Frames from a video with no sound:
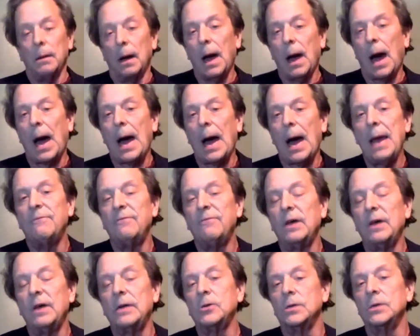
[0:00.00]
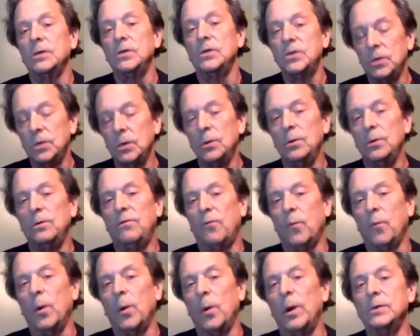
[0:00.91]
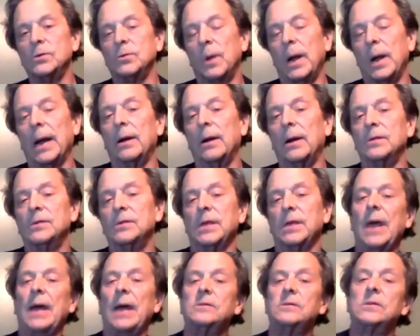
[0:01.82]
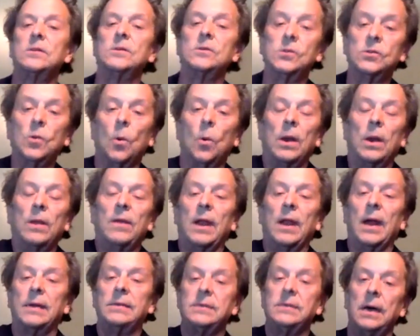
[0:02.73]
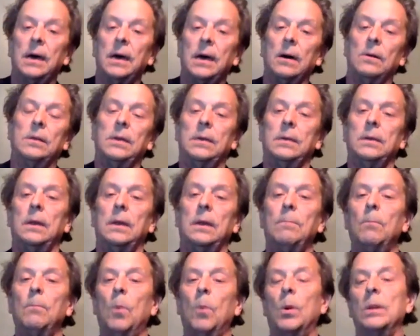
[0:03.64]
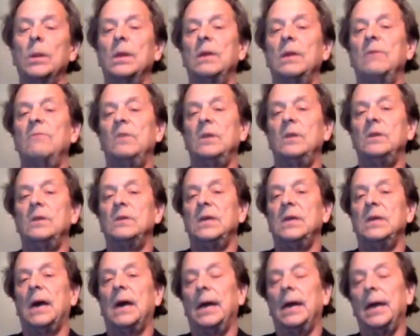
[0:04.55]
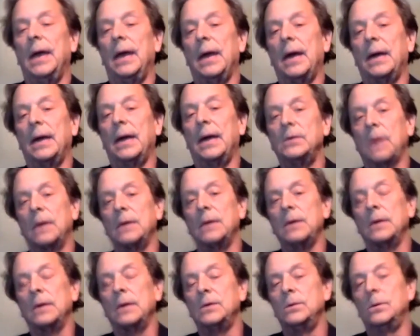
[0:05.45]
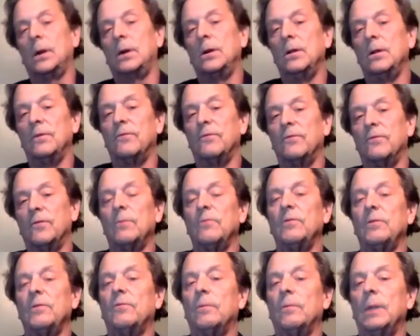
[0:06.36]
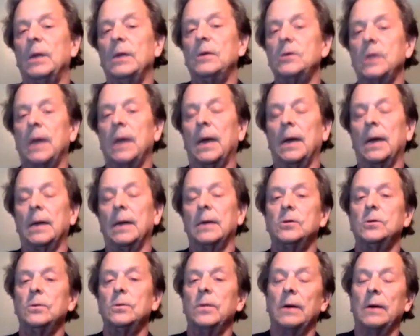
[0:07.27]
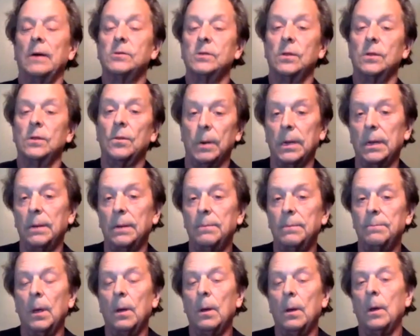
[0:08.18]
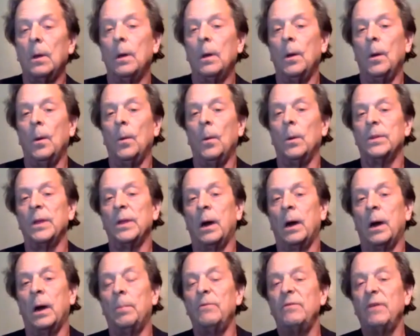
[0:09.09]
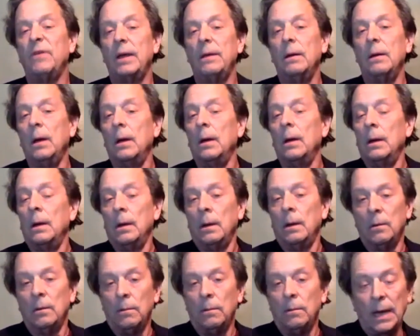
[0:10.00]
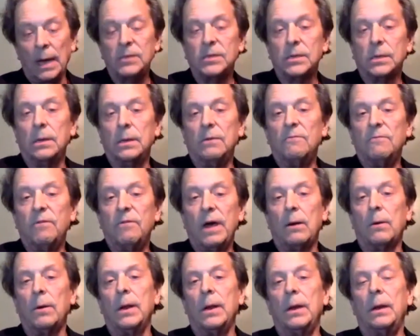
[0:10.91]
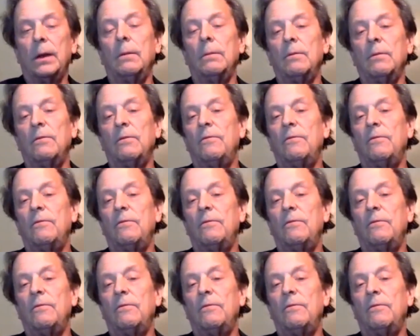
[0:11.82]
I eventually sued for his records. And that's the story that I tell in Morley v. CIA. I sued under the Freedom of Information Act in 2003 with the help of an excellent veteran